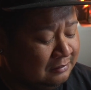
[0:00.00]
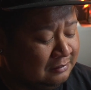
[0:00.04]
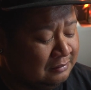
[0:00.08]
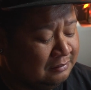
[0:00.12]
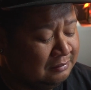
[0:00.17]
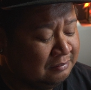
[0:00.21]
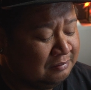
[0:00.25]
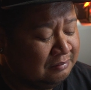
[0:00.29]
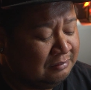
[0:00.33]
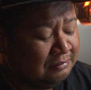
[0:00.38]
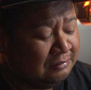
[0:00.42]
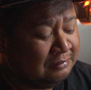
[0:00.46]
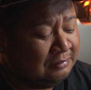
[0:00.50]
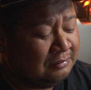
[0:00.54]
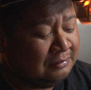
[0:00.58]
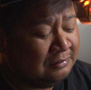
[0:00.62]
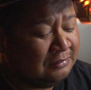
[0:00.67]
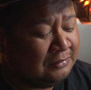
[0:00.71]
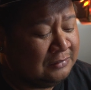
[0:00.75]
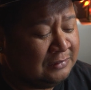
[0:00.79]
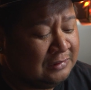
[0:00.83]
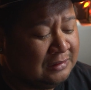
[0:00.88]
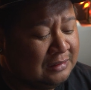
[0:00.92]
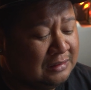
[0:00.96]

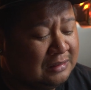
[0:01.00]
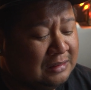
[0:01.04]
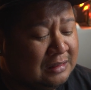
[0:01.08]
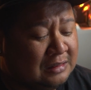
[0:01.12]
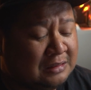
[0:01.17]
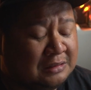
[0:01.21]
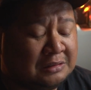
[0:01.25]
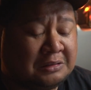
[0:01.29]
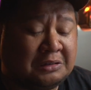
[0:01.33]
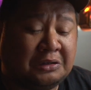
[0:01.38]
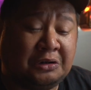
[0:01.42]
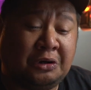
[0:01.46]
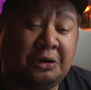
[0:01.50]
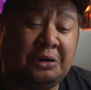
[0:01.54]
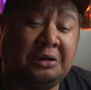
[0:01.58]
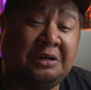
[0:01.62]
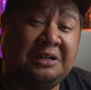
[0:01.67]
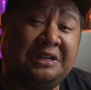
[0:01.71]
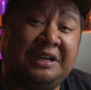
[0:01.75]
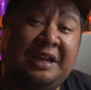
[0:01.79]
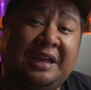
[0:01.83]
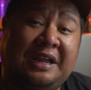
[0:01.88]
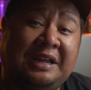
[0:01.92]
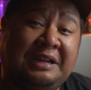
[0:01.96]
It's a
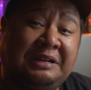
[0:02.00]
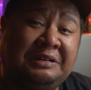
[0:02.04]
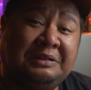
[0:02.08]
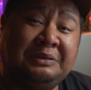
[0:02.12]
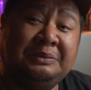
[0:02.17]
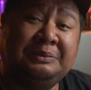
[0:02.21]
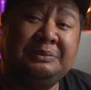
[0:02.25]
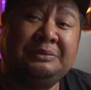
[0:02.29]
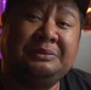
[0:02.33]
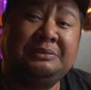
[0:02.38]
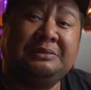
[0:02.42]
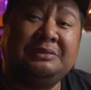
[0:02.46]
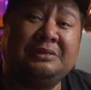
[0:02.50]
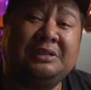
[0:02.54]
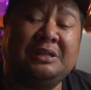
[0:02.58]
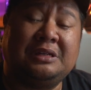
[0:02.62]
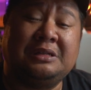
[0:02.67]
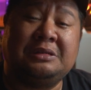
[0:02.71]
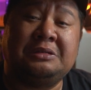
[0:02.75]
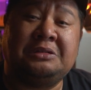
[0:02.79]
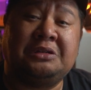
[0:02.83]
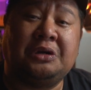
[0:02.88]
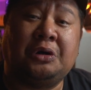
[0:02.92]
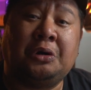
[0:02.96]
hard day.
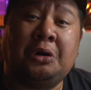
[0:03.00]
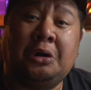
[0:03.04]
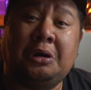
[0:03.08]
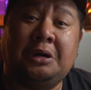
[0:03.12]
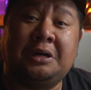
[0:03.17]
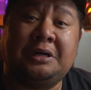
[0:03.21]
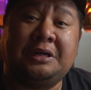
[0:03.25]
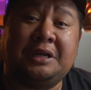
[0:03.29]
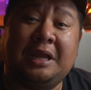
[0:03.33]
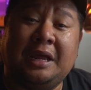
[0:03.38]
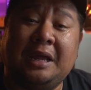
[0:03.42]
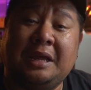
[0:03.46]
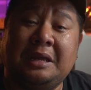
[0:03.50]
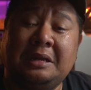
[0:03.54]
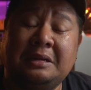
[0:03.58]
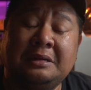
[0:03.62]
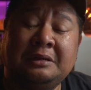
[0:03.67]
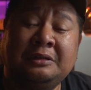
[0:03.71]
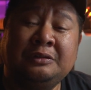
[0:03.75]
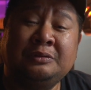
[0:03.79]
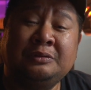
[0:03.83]
It's a hard day.